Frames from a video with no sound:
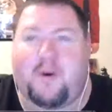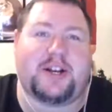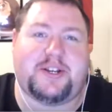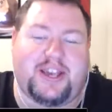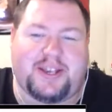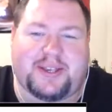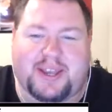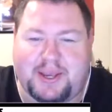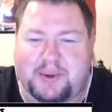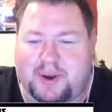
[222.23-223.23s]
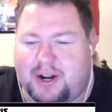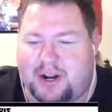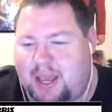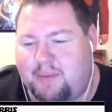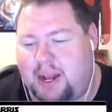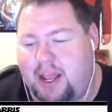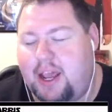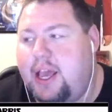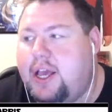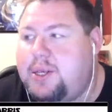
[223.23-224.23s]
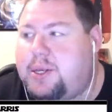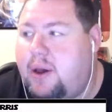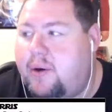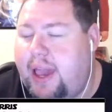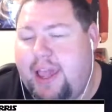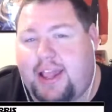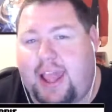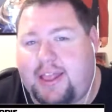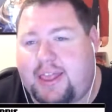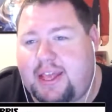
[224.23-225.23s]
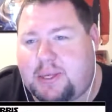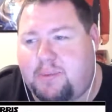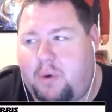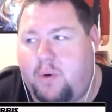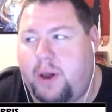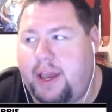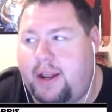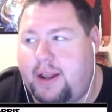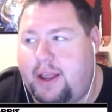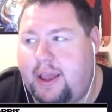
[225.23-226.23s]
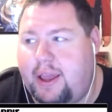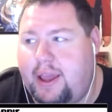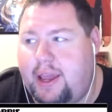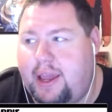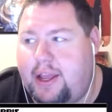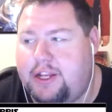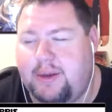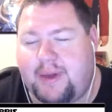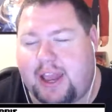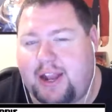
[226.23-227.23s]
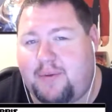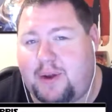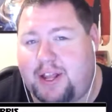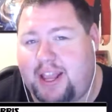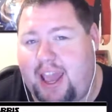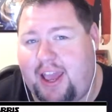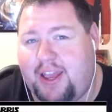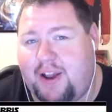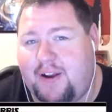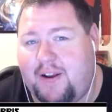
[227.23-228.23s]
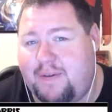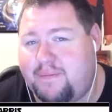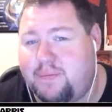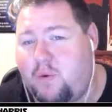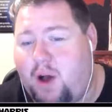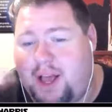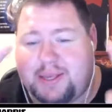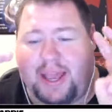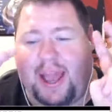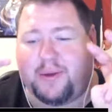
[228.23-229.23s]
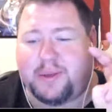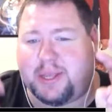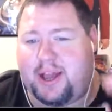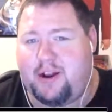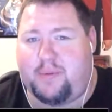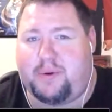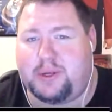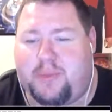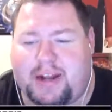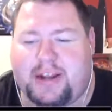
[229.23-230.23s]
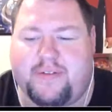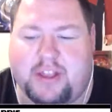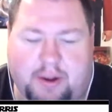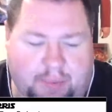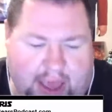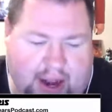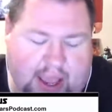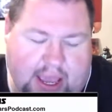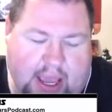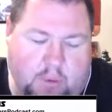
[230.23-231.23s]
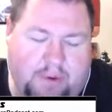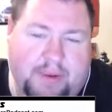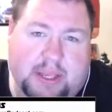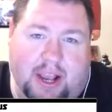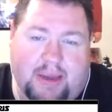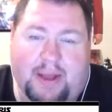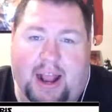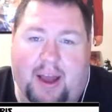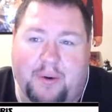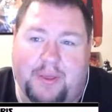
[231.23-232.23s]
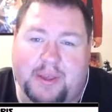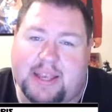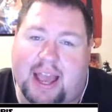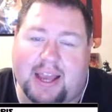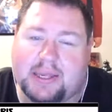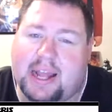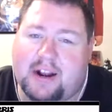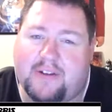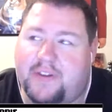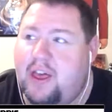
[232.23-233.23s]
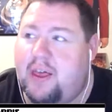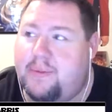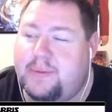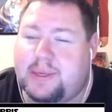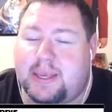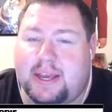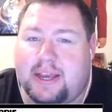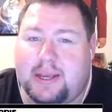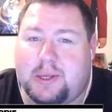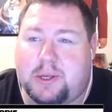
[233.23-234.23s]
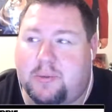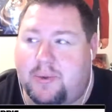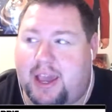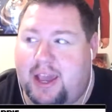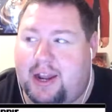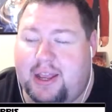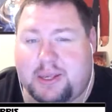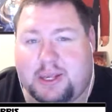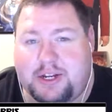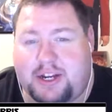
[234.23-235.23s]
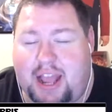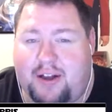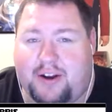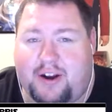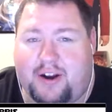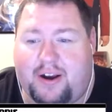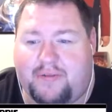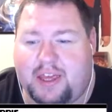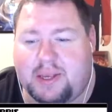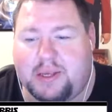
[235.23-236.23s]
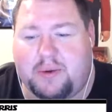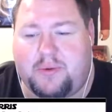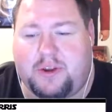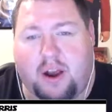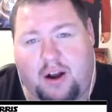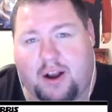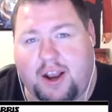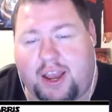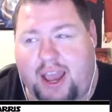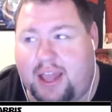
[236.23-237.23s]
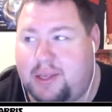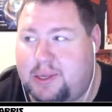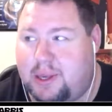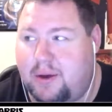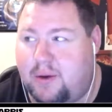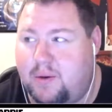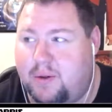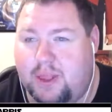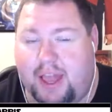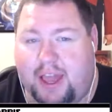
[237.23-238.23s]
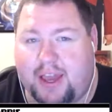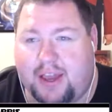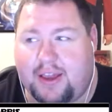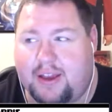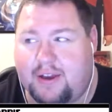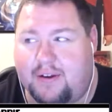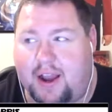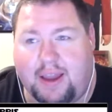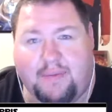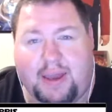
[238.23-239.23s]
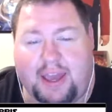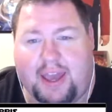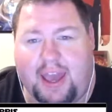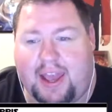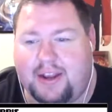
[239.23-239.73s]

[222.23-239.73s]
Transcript: this because we're going to talk about it. So at this point, Jim, I kind of want to get your quasi outsider perspective a little bit. We've been talking about how in the Zack Snyder films, Superman is such a downer. Everything is so dark and so like grimy and